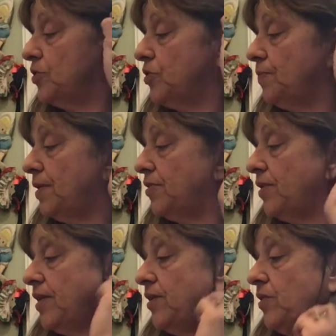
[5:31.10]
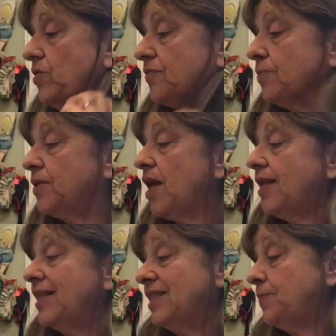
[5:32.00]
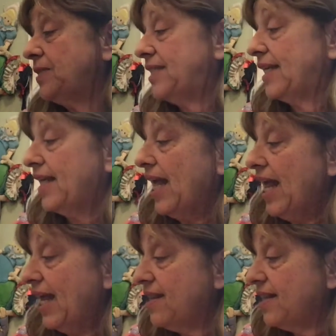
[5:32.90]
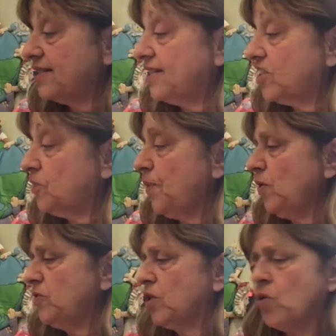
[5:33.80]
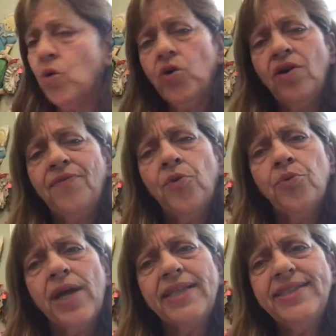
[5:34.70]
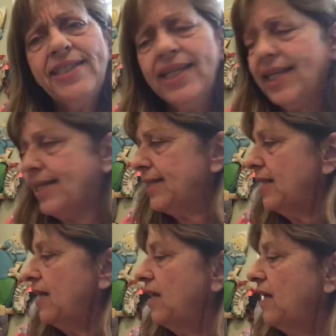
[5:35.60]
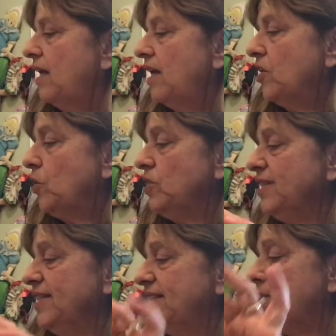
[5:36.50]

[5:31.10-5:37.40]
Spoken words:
which her mother had used for blotting lipstick, and thus expose the corner of a red ticket. Using the